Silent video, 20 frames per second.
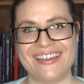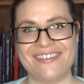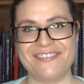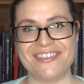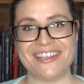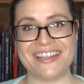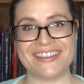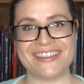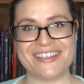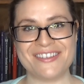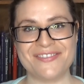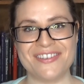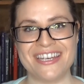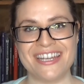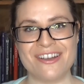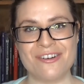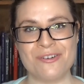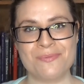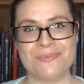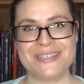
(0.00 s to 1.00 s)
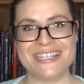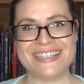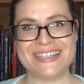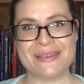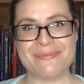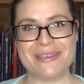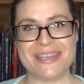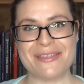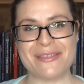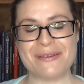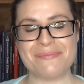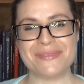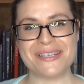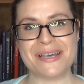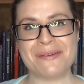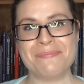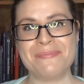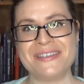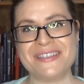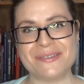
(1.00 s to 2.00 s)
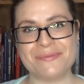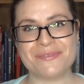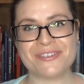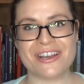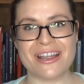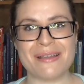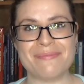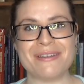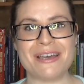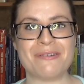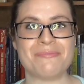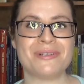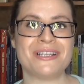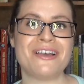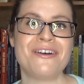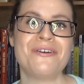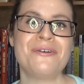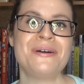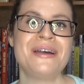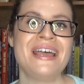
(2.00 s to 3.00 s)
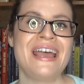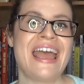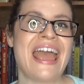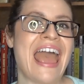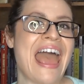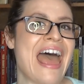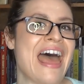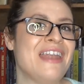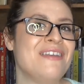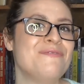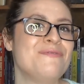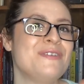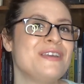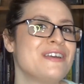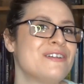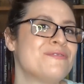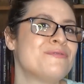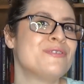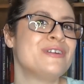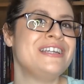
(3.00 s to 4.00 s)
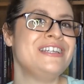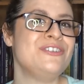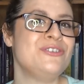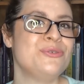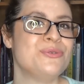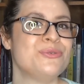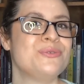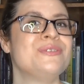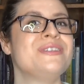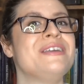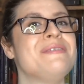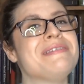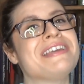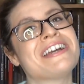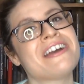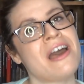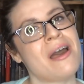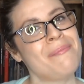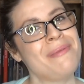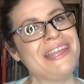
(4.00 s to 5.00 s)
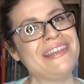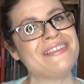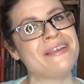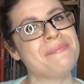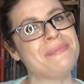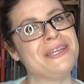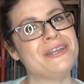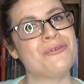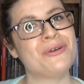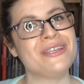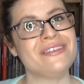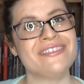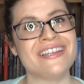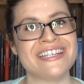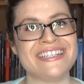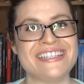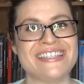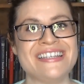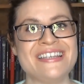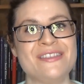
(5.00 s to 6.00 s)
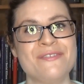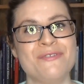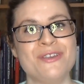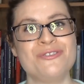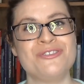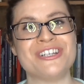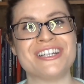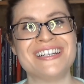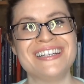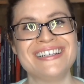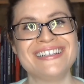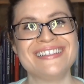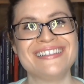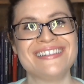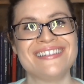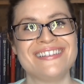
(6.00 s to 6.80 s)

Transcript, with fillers: If you like this video, please give me a thumbs up and subscribe down below, and feel free to leave me a comment. Let me know what you'd like to see in the future.